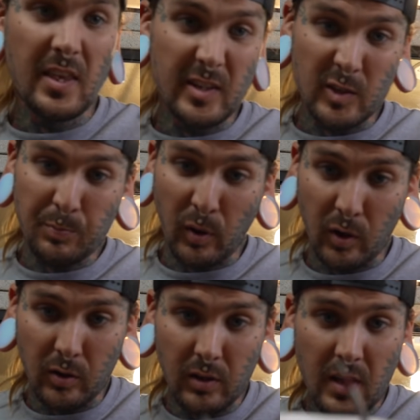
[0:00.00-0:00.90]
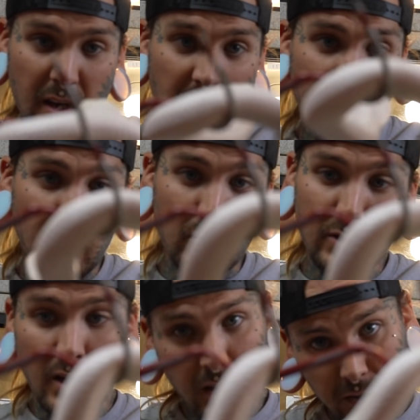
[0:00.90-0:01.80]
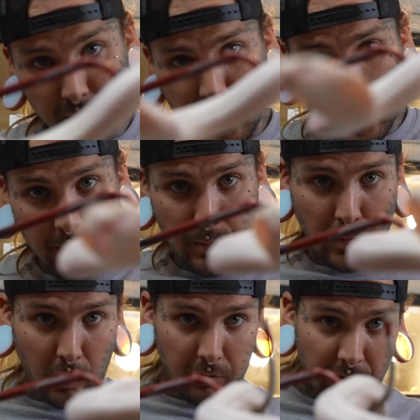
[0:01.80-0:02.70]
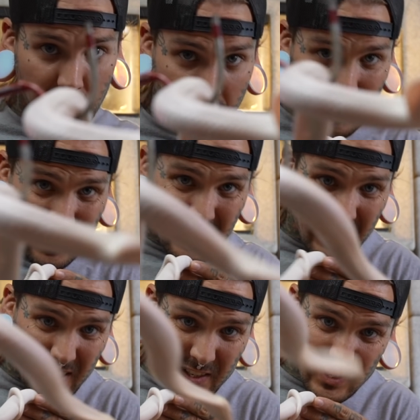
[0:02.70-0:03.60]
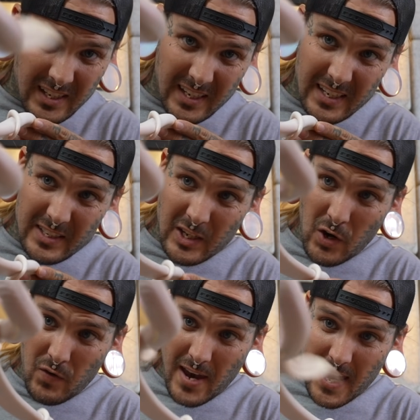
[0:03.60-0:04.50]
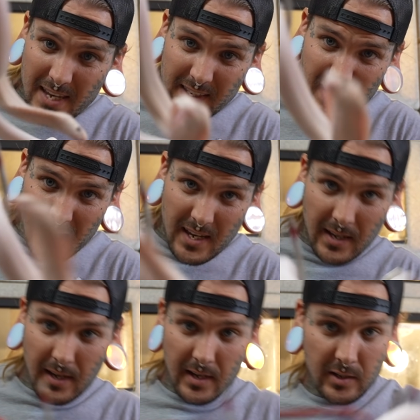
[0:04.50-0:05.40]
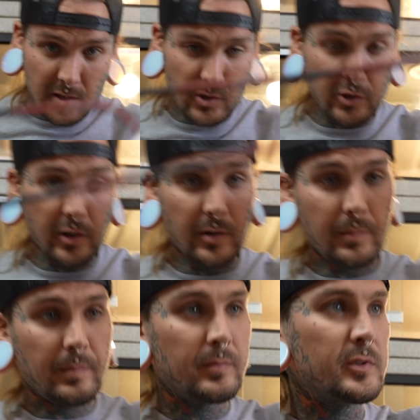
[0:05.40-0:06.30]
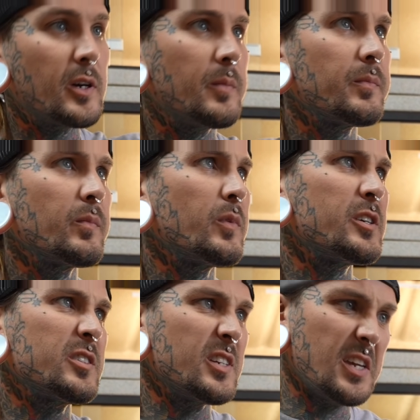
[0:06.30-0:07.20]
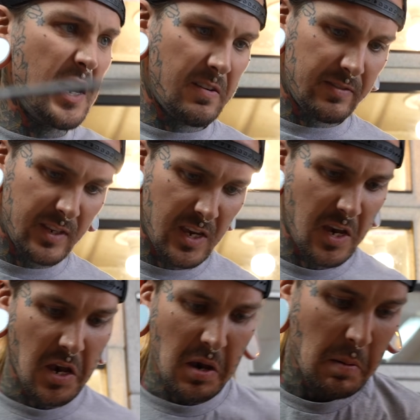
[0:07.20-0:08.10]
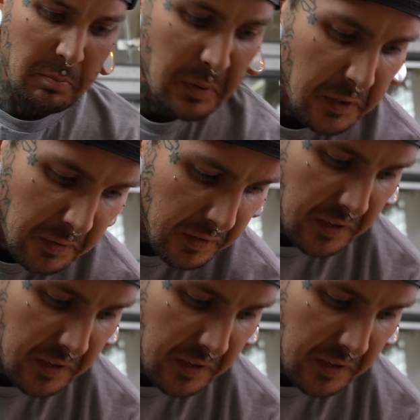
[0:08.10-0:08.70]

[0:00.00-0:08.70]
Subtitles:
this is Pearl, Kilo's little tiny girlfriend. She is crazy, and she's a jerk. So we're just gonna carefully put her in